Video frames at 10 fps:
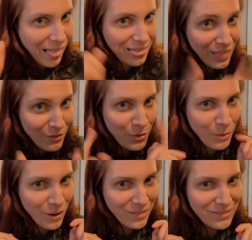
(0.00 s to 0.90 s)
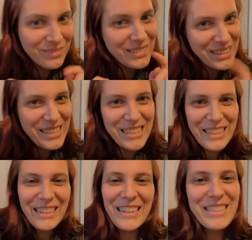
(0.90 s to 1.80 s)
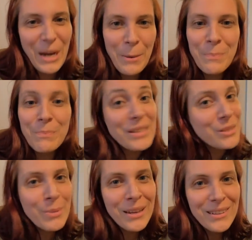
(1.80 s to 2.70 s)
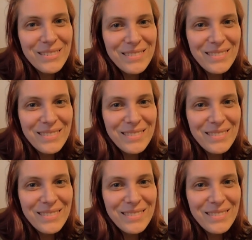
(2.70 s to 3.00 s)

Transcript: Love you all. See you next time. Blessed be.